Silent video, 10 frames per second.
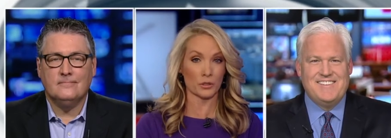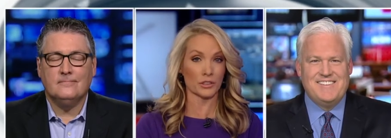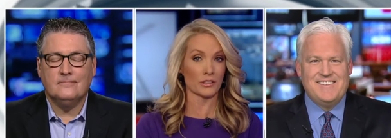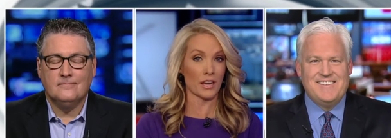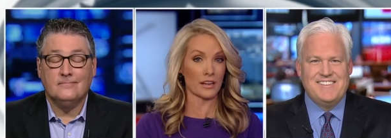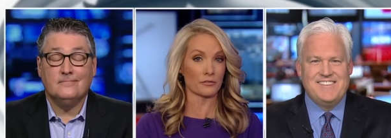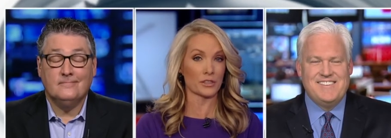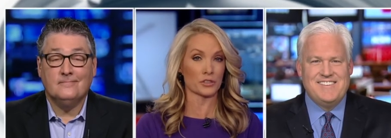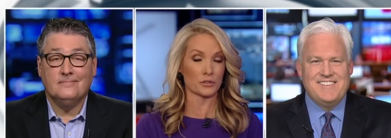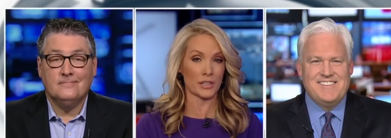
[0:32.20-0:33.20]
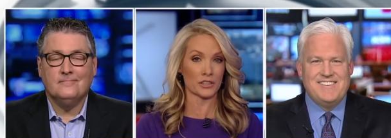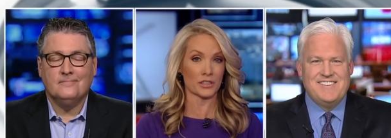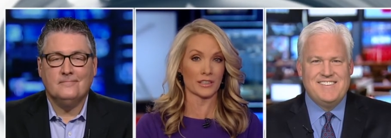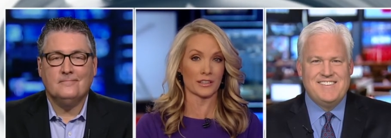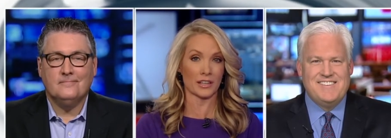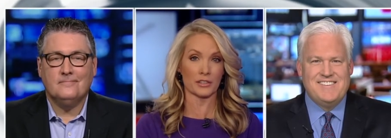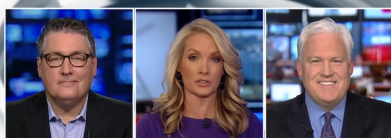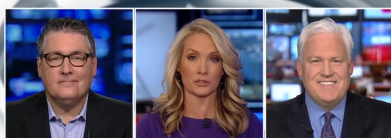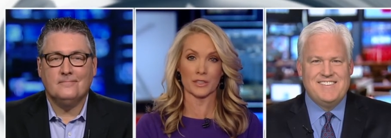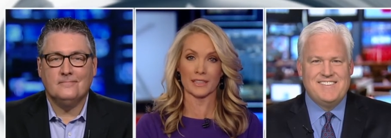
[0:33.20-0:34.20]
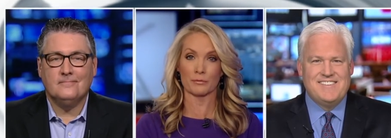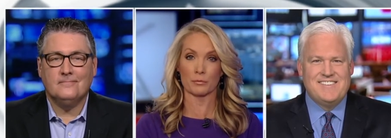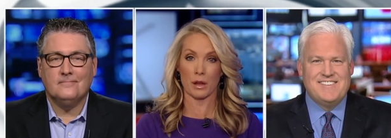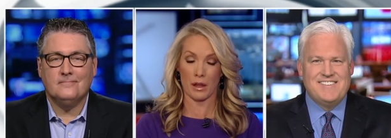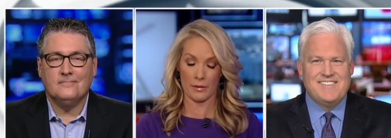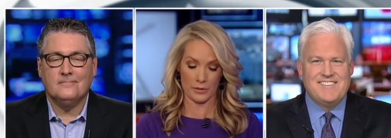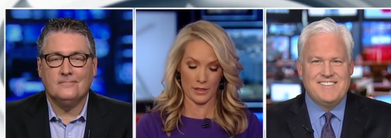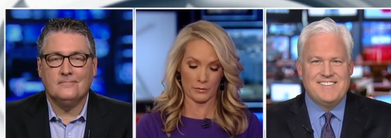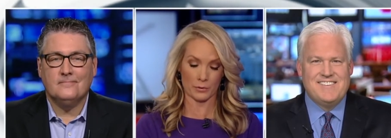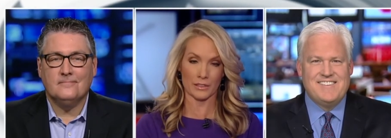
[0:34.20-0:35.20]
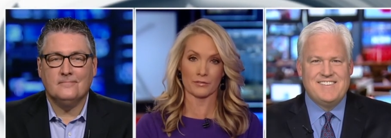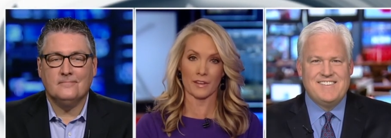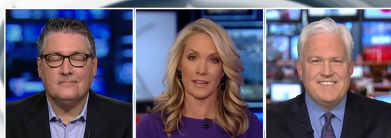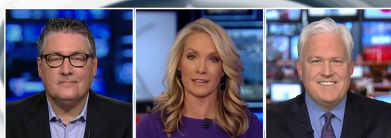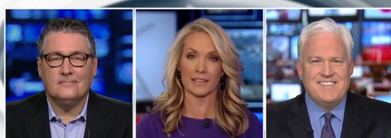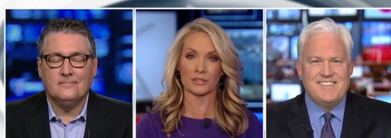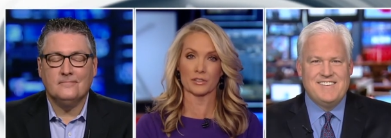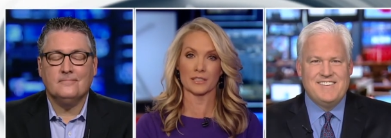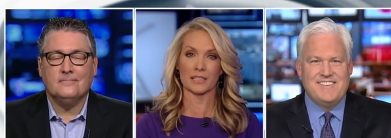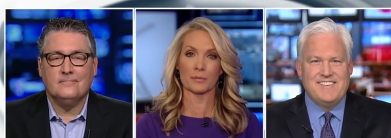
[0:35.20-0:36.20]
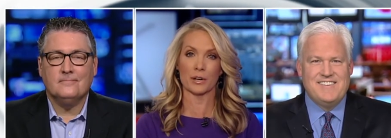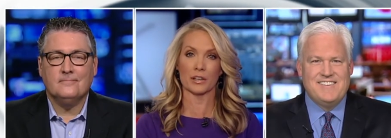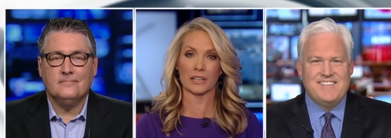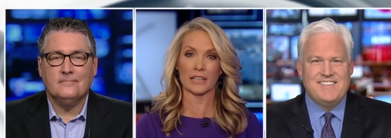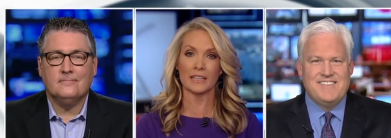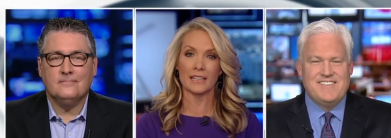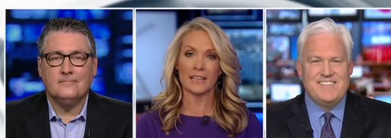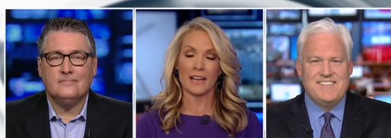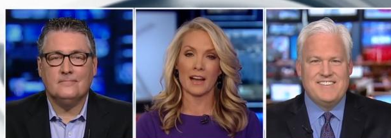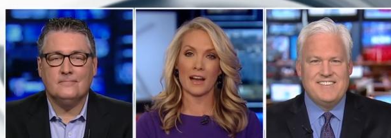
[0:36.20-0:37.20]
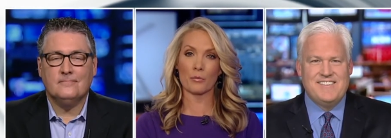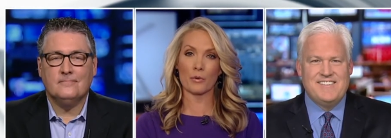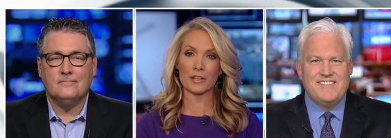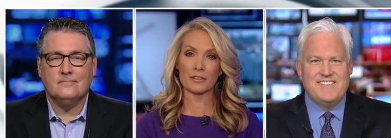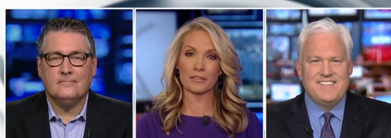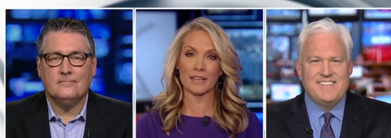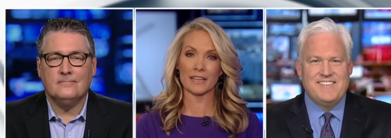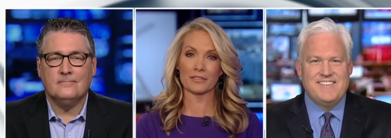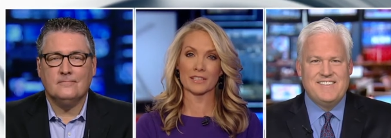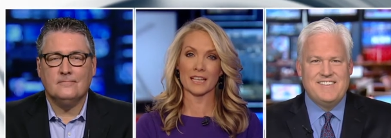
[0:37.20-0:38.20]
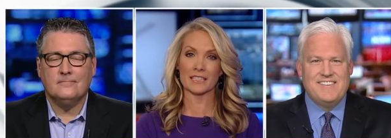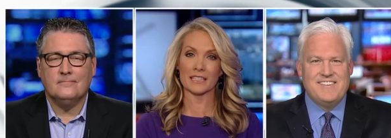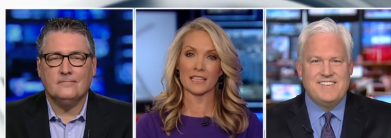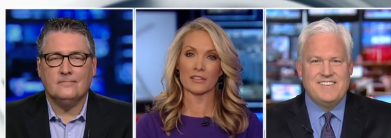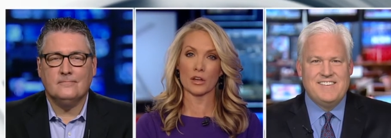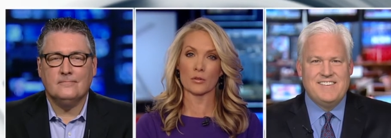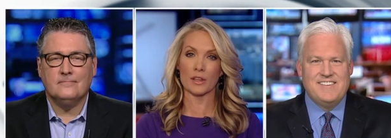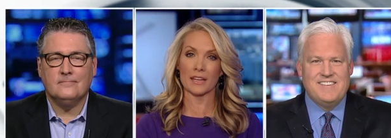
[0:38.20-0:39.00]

Speaker 1: a lot of frustration in the country and I think really fed into the Tea Party. Um, what do you think of this idea, though, that